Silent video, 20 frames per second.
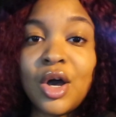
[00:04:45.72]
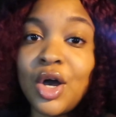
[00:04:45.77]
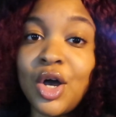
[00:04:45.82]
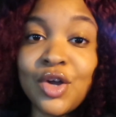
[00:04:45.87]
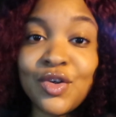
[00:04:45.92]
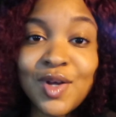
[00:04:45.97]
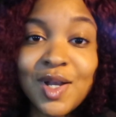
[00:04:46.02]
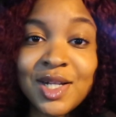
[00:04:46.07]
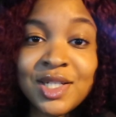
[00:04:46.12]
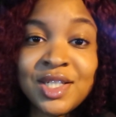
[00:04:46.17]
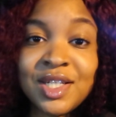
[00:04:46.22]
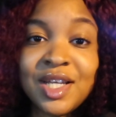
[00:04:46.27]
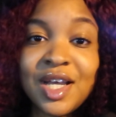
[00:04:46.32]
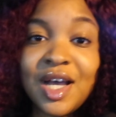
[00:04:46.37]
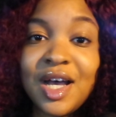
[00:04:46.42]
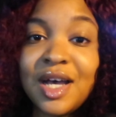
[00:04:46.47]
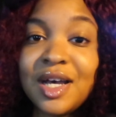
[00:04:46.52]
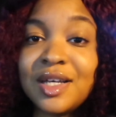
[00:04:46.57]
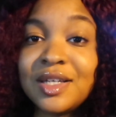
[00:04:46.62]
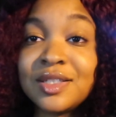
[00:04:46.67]
all right you
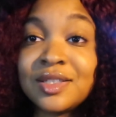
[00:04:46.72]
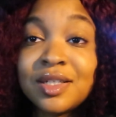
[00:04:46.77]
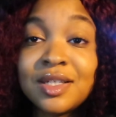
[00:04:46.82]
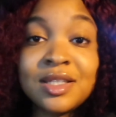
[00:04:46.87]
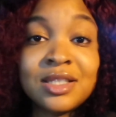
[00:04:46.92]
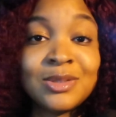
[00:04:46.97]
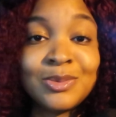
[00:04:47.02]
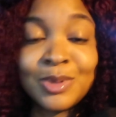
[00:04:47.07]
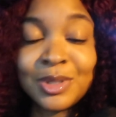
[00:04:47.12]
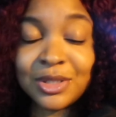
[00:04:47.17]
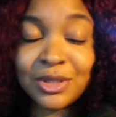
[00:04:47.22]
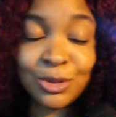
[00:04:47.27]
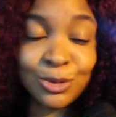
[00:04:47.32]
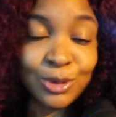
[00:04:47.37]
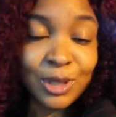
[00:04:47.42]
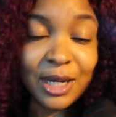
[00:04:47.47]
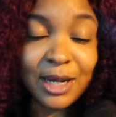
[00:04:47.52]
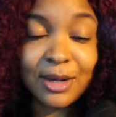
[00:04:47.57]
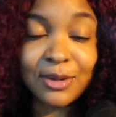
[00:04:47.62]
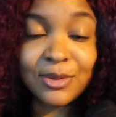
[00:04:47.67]
guys it's been
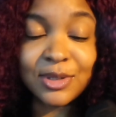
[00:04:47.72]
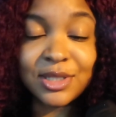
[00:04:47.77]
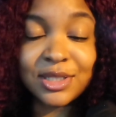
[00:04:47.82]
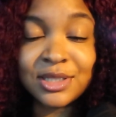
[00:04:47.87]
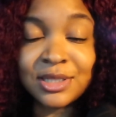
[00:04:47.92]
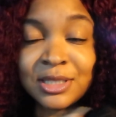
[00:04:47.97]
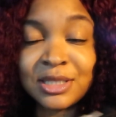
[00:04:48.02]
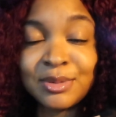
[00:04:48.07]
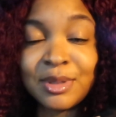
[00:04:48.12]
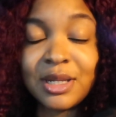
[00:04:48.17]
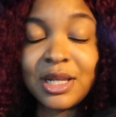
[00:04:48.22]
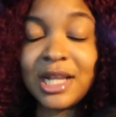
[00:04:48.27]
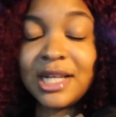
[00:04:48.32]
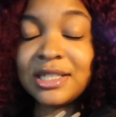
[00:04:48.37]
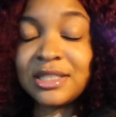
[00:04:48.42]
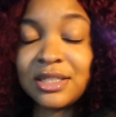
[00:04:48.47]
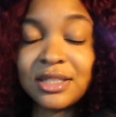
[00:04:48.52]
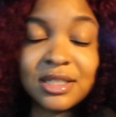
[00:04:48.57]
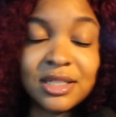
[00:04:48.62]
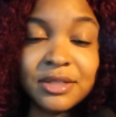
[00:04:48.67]
two hours since my
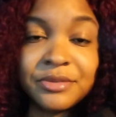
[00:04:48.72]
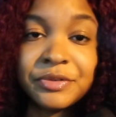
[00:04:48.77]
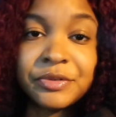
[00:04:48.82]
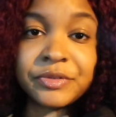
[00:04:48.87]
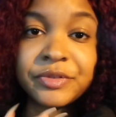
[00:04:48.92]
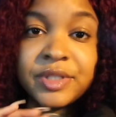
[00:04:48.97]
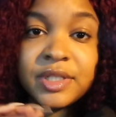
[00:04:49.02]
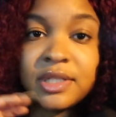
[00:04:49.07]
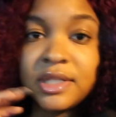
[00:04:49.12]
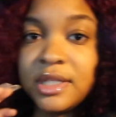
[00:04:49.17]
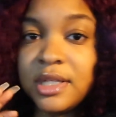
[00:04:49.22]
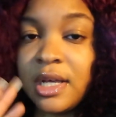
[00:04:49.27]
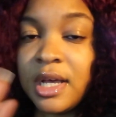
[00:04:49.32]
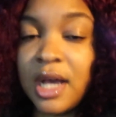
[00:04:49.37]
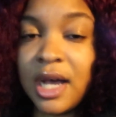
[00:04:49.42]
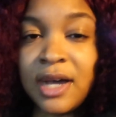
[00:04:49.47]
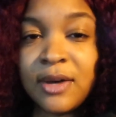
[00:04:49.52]
last delivery